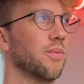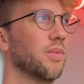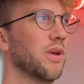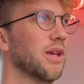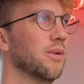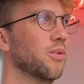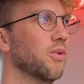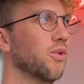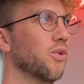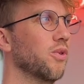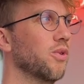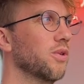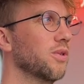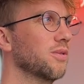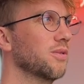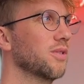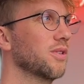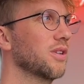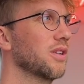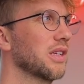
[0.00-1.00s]
people
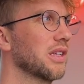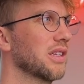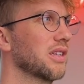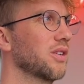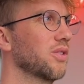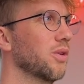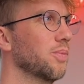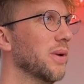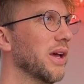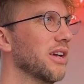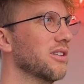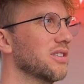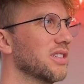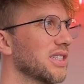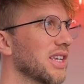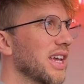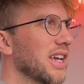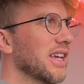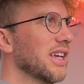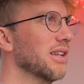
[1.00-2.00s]
who are better at
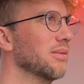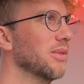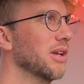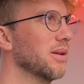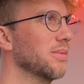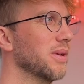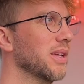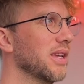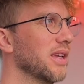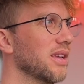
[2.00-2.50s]
skating, maybe,